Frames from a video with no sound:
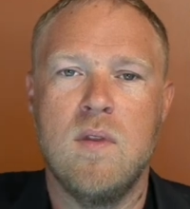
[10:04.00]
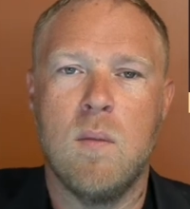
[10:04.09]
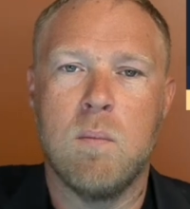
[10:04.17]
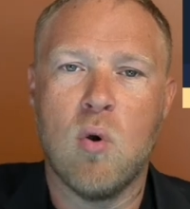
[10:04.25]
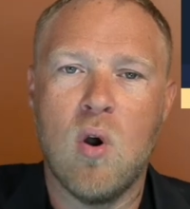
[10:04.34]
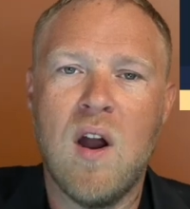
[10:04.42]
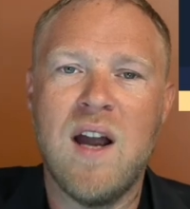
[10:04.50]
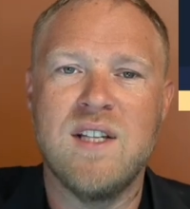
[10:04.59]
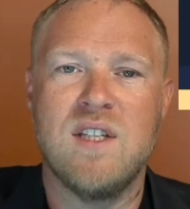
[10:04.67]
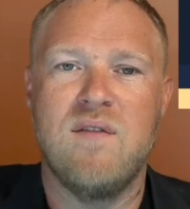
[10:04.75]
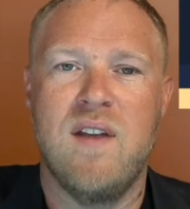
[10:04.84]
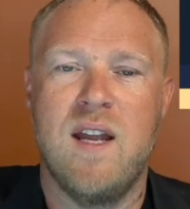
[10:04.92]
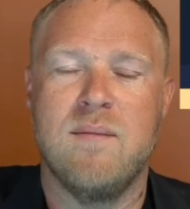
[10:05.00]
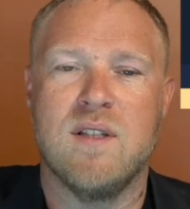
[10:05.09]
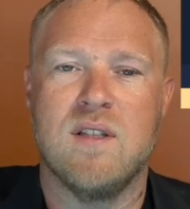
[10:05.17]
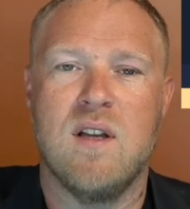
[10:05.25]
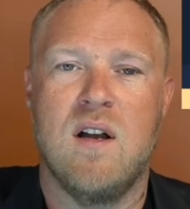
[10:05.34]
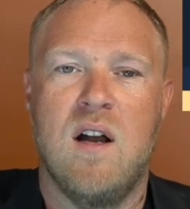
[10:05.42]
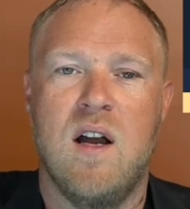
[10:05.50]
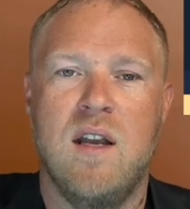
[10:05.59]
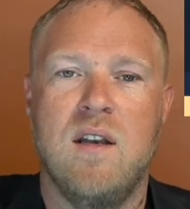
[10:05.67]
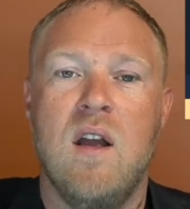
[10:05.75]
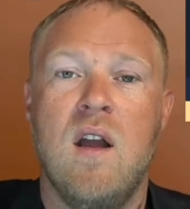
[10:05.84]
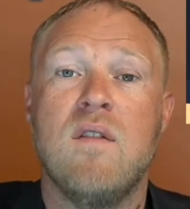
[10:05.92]
price of
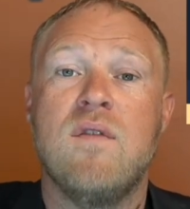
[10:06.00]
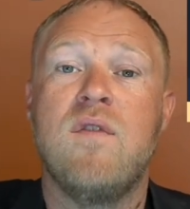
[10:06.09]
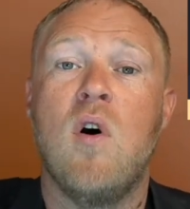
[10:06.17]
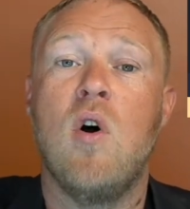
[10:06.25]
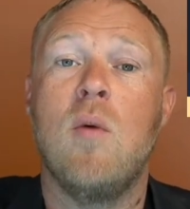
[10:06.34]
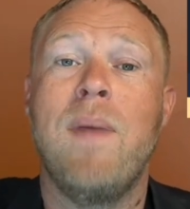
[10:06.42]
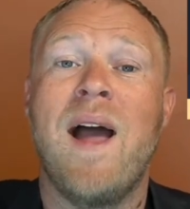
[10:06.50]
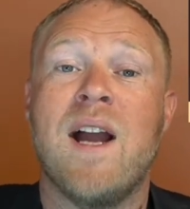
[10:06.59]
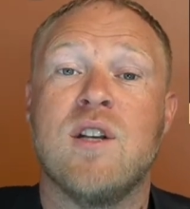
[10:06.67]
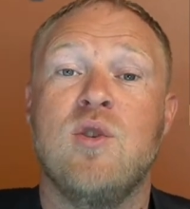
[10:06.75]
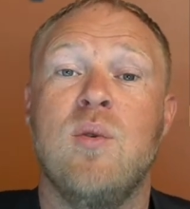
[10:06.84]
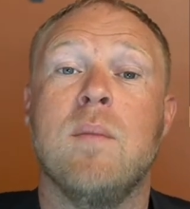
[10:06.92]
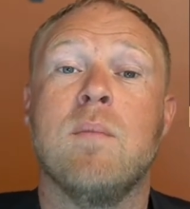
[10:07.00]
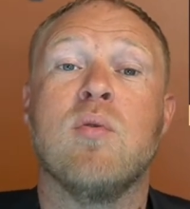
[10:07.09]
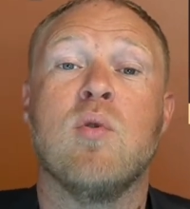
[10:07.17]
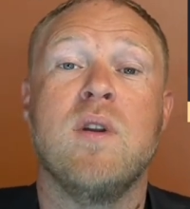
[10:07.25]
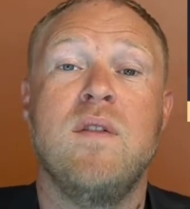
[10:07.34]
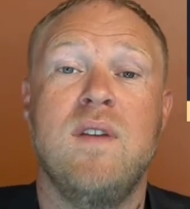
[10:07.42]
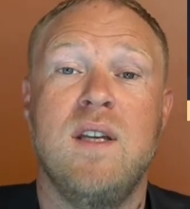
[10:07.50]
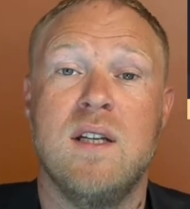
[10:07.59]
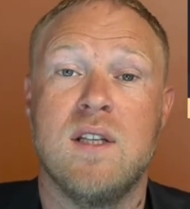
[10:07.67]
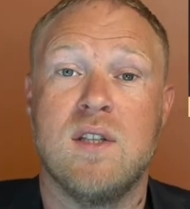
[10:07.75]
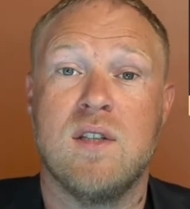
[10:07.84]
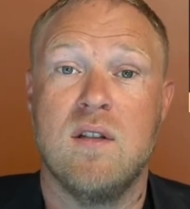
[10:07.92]
Amazon fall back to a
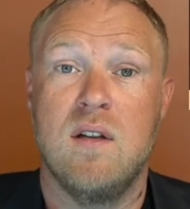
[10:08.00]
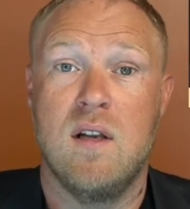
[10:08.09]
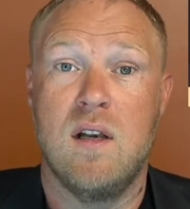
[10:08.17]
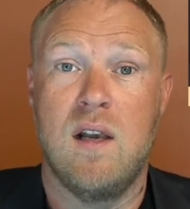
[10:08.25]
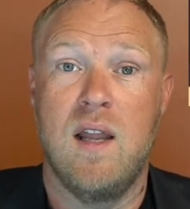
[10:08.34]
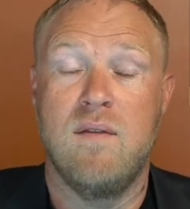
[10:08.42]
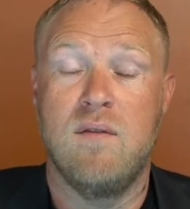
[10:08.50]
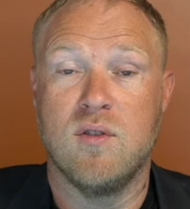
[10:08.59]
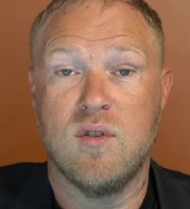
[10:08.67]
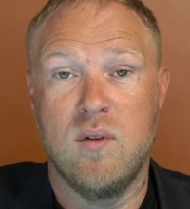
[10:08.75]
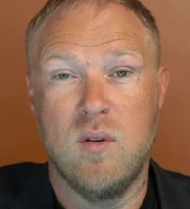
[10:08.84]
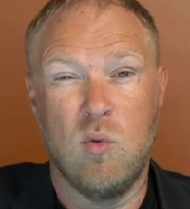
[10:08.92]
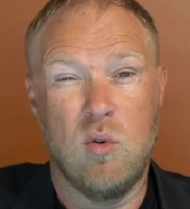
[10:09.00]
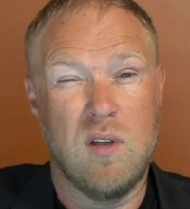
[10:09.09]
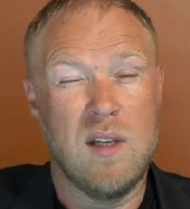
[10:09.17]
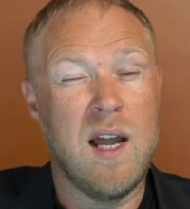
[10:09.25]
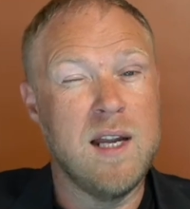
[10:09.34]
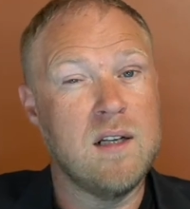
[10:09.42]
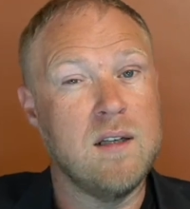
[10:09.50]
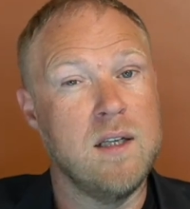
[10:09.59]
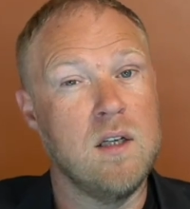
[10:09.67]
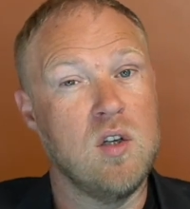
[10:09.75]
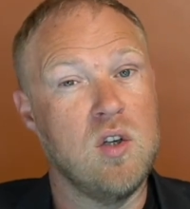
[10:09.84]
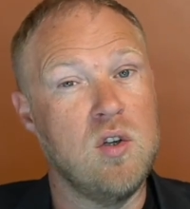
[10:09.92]
previous level. So it will likely
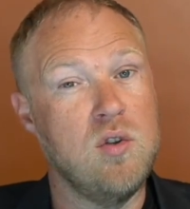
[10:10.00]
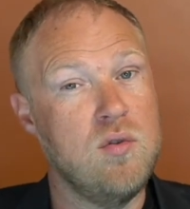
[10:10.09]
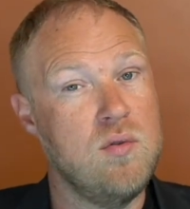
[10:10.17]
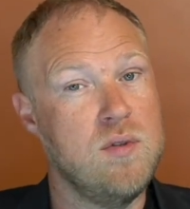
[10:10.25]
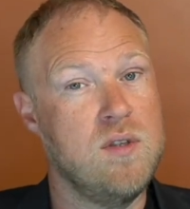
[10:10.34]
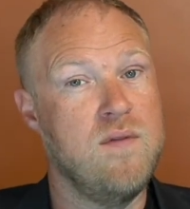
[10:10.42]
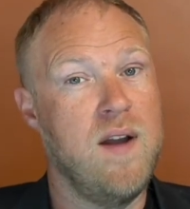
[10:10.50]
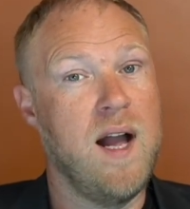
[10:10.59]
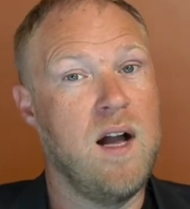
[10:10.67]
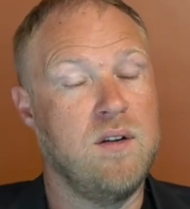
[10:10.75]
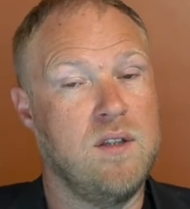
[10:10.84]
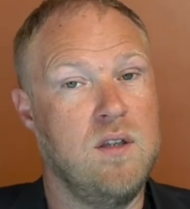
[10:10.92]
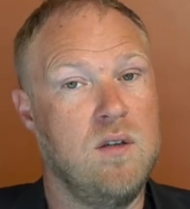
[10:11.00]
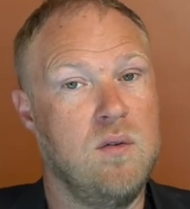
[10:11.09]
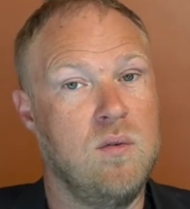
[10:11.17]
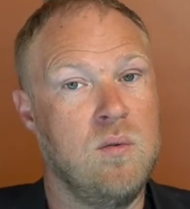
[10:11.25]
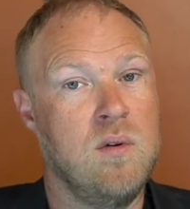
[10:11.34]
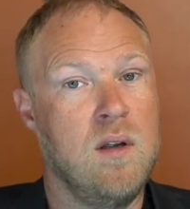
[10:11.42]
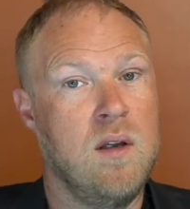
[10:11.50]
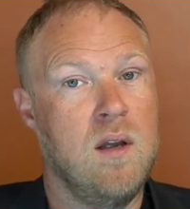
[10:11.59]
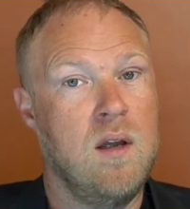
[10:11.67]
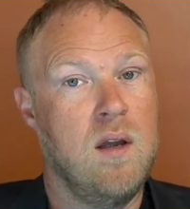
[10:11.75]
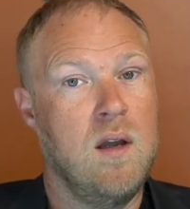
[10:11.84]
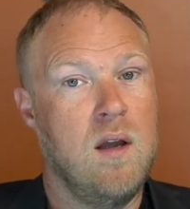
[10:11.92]
lose value
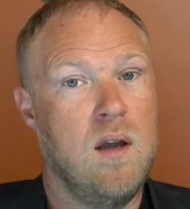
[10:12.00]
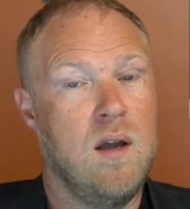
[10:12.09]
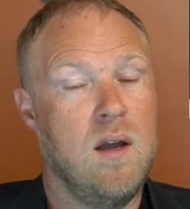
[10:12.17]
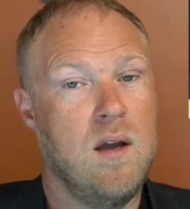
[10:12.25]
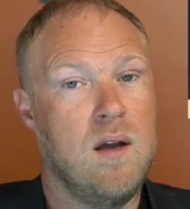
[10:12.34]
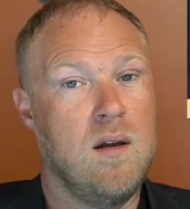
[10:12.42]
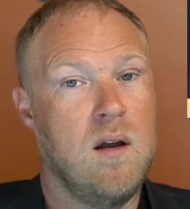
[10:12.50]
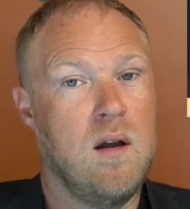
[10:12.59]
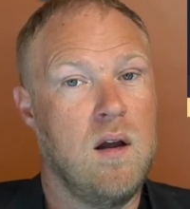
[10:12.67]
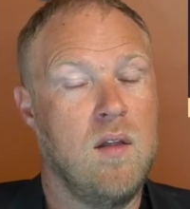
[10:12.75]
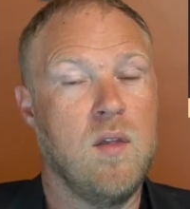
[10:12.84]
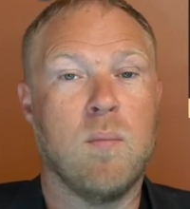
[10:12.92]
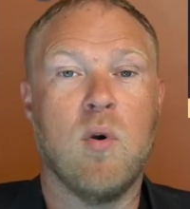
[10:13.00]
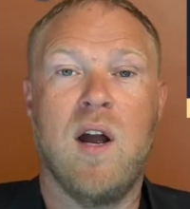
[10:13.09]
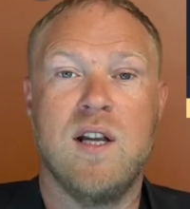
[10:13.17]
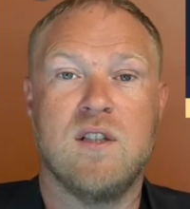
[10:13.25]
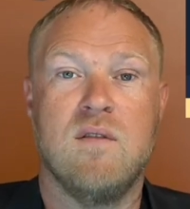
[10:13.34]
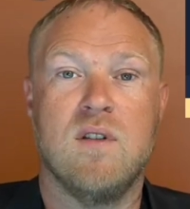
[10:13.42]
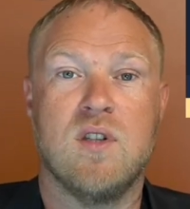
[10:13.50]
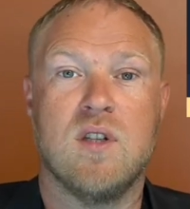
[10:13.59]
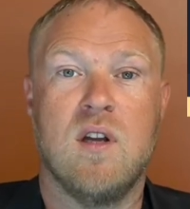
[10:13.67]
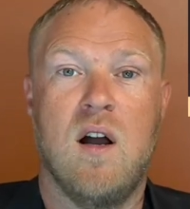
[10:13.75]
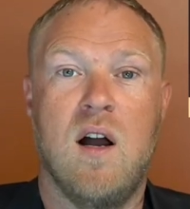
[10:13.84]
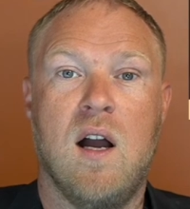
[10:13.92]
on the price of the
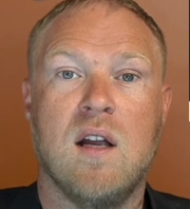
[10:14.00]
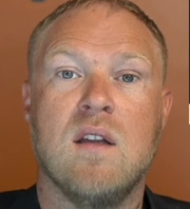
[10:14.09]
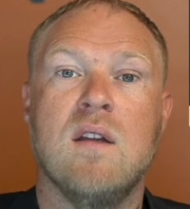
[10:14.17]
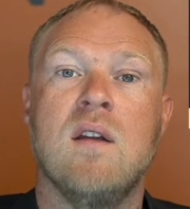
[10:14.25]
stock